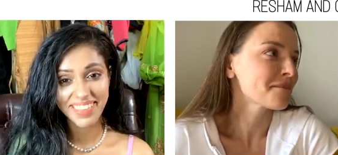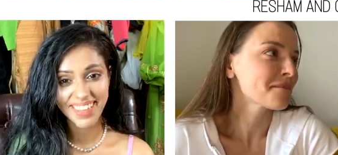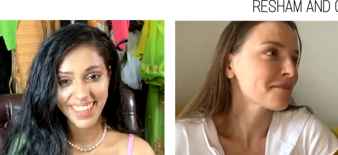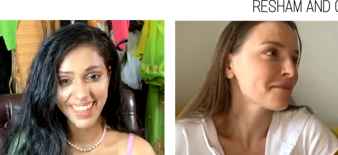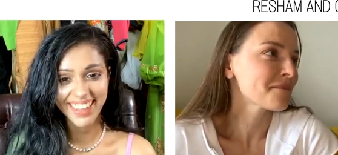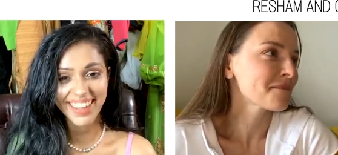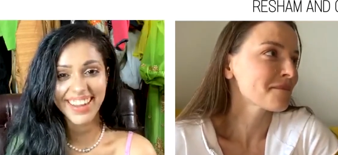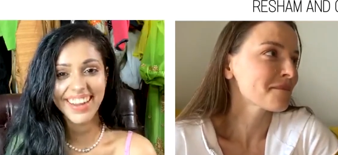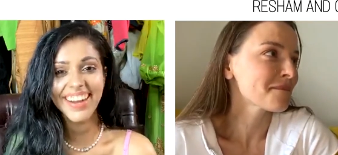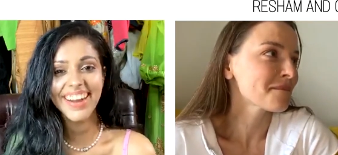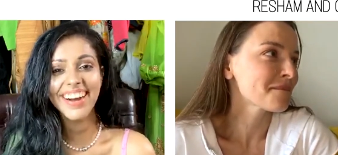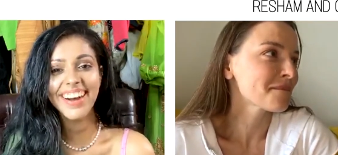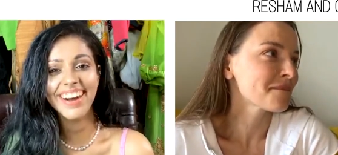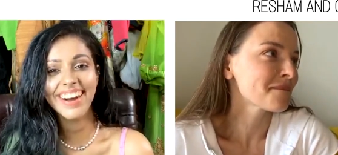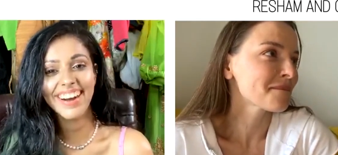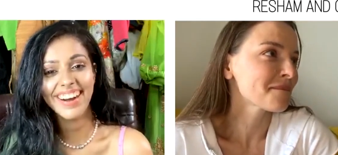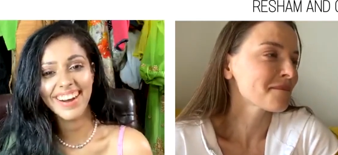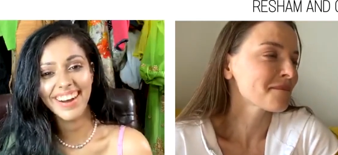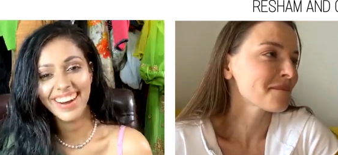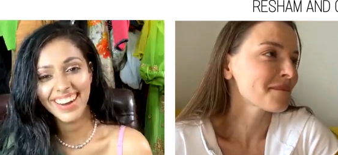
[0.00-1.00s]

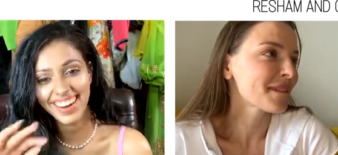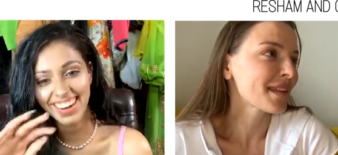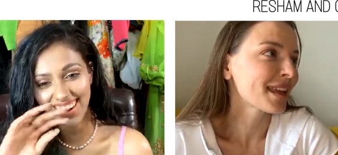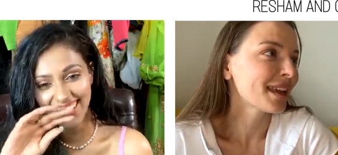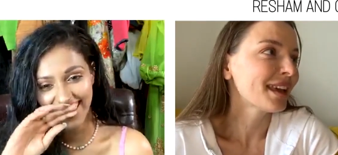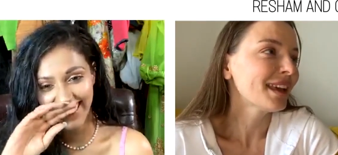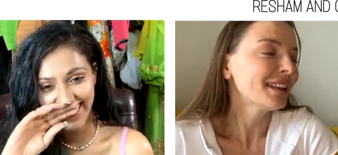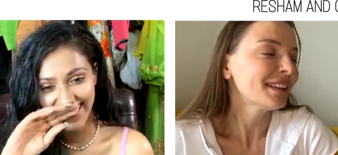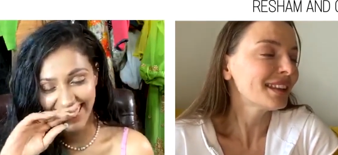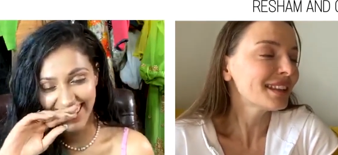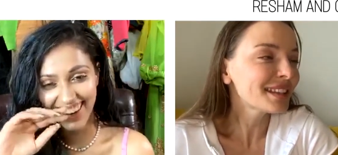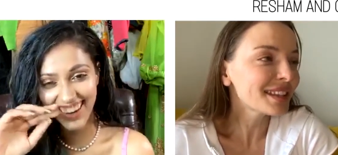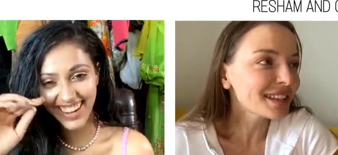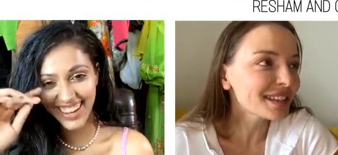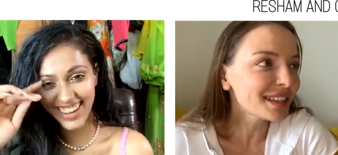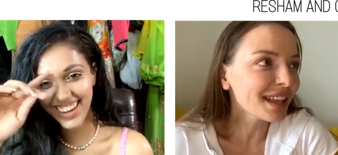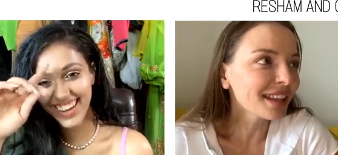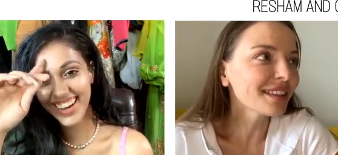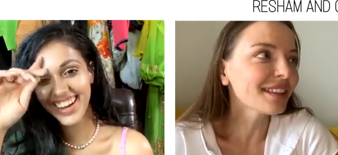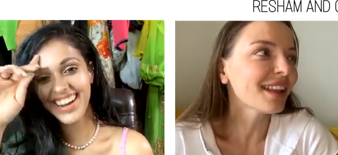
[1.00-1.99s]
Speaker 1: this is some
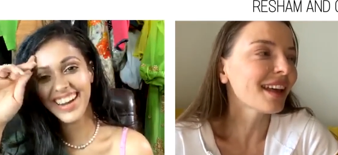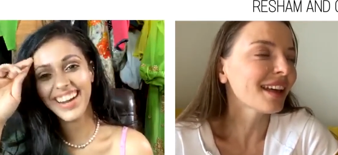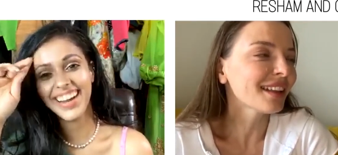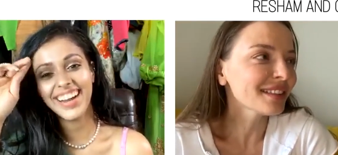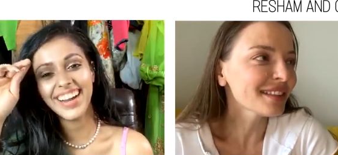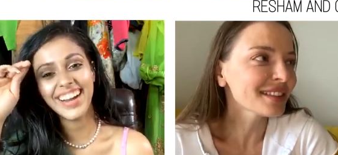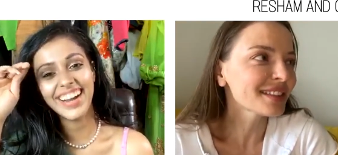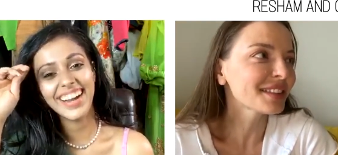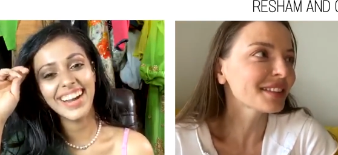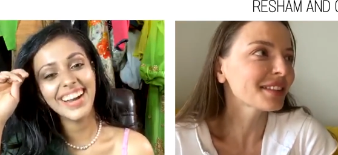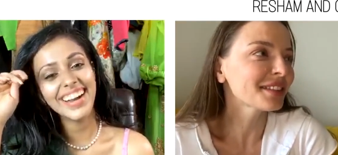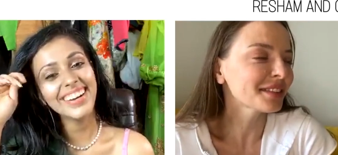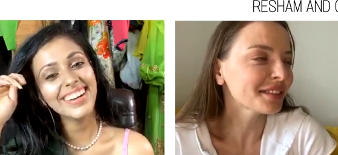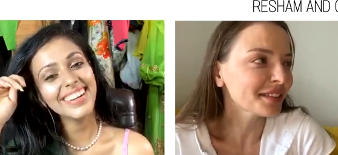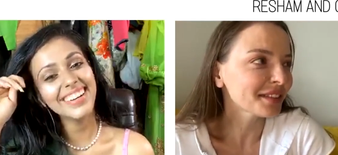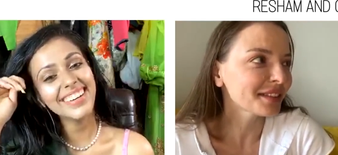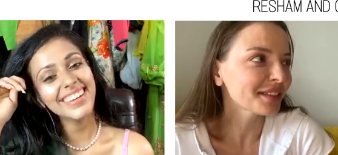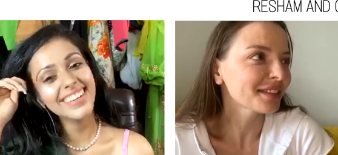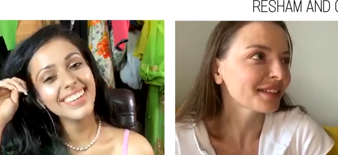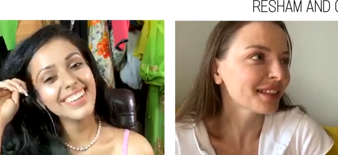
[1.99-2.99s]
also
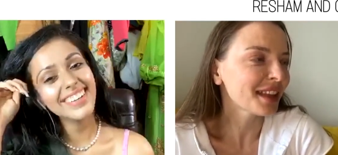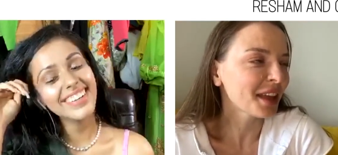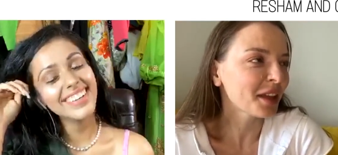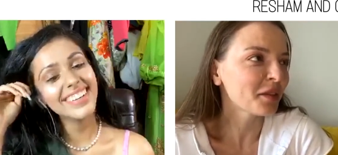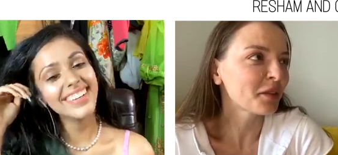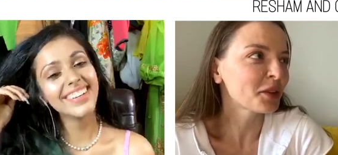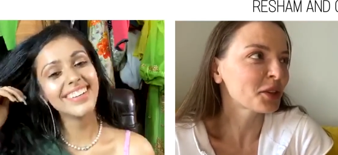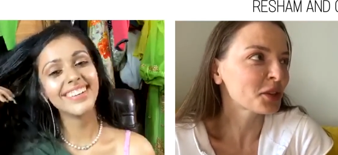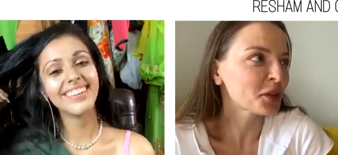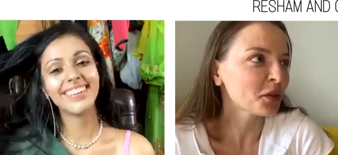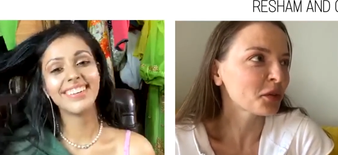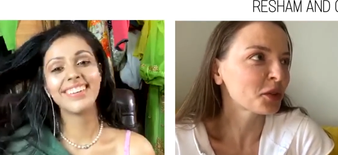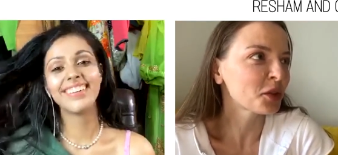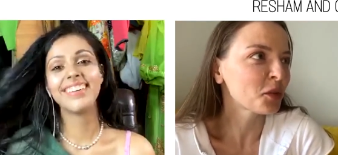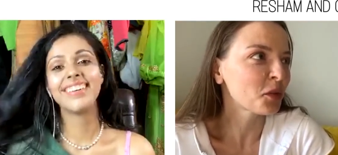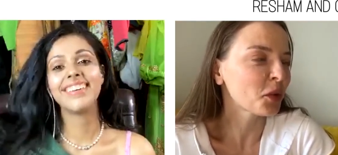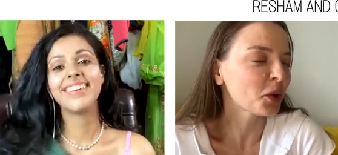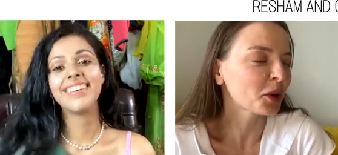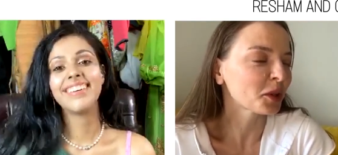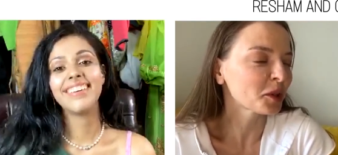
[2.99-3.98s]
language of the
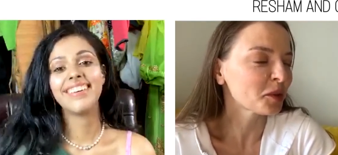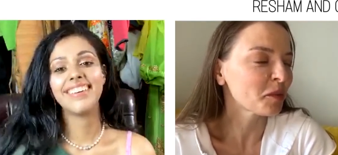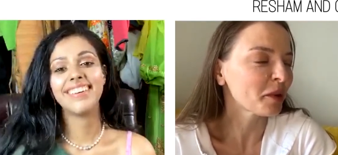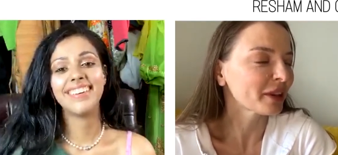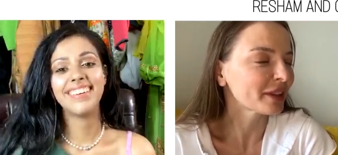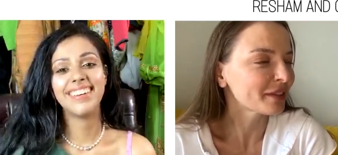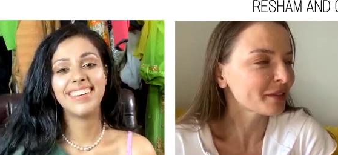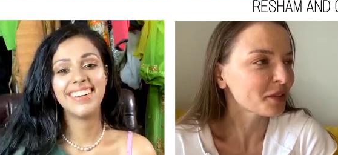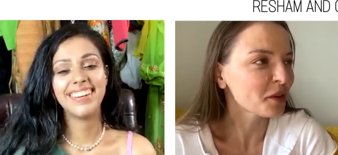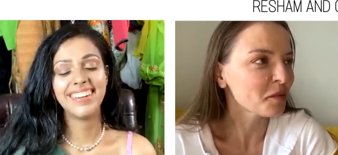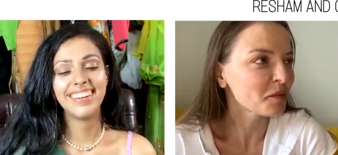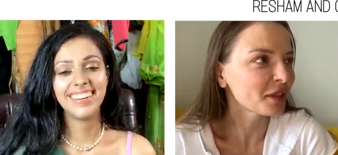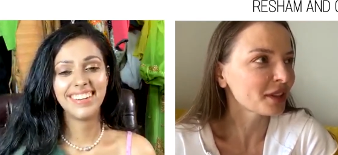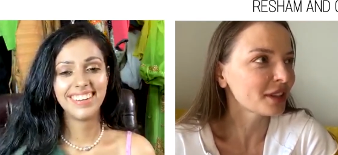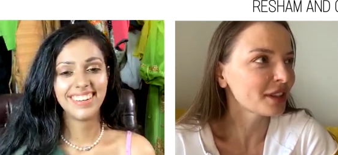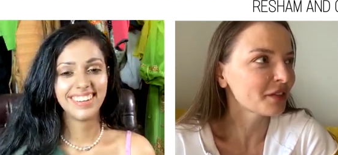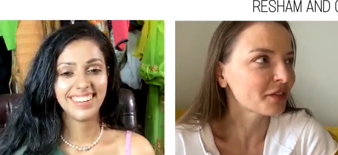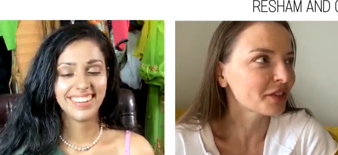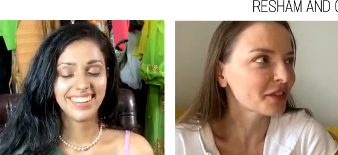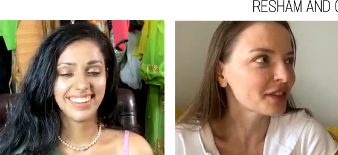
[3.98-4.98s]
world, but from the
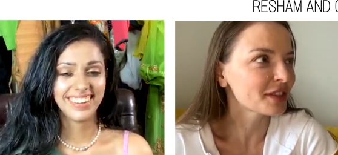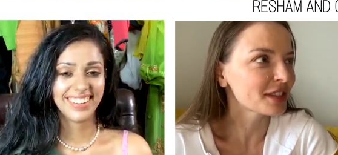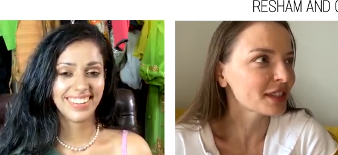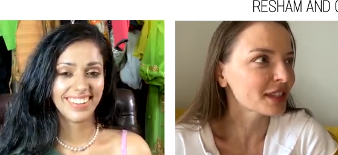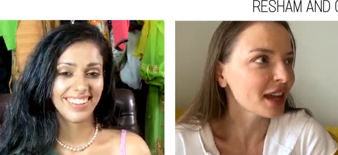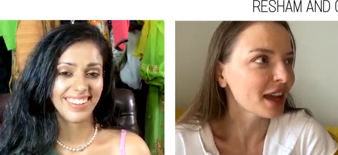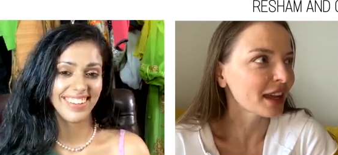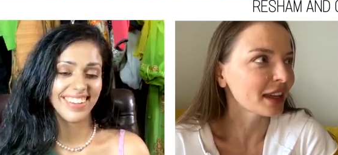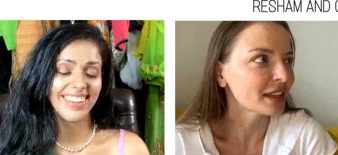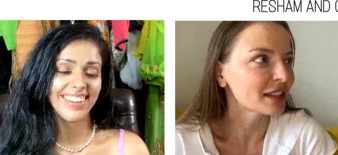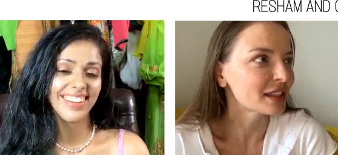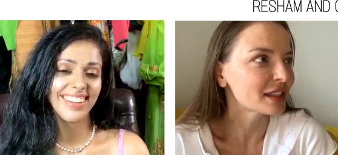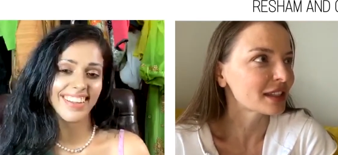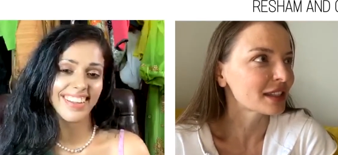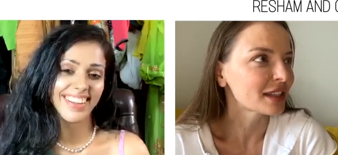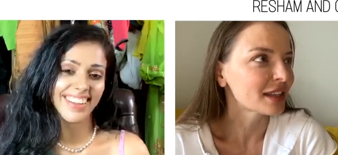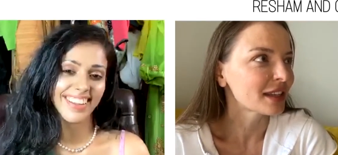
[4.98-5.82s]
different sides.